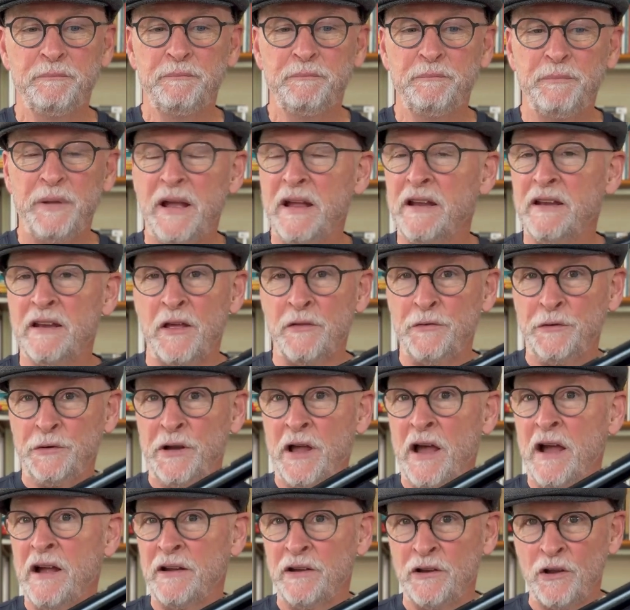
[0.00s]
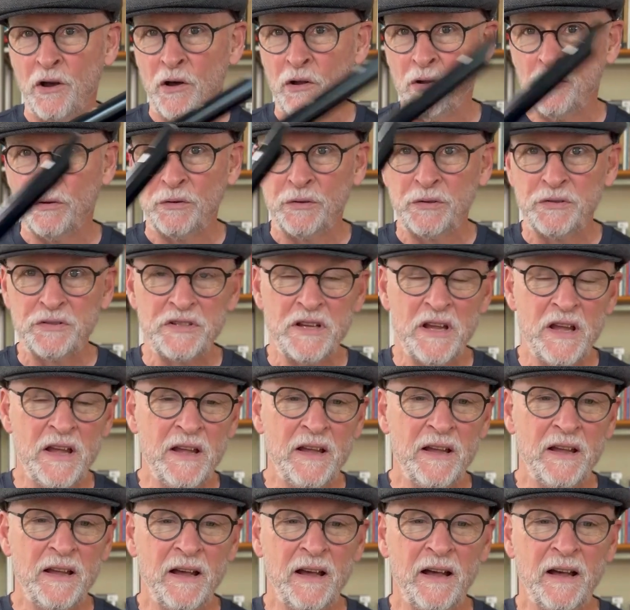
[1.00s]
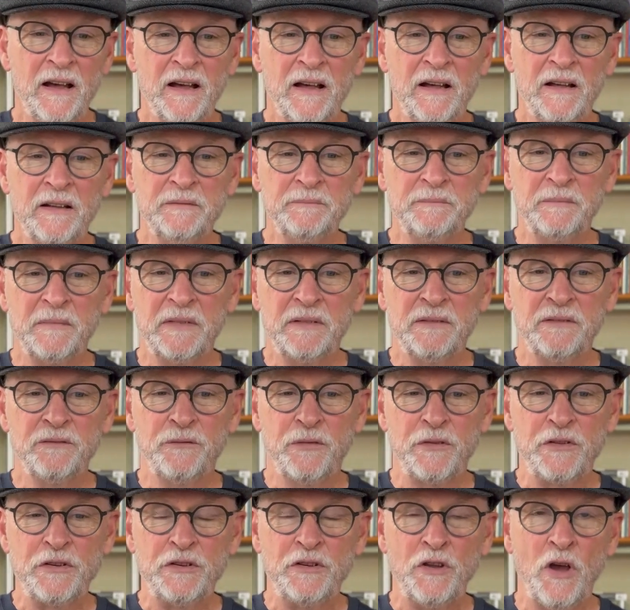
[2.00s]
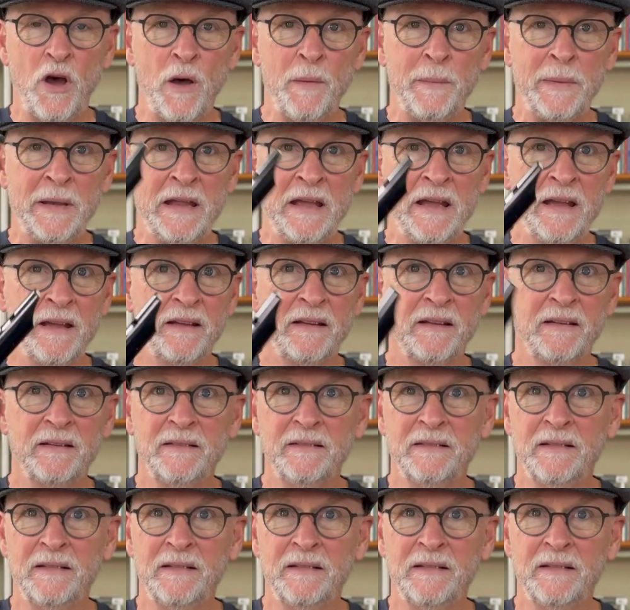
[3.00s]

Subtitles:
pay another $9 for the Dominic.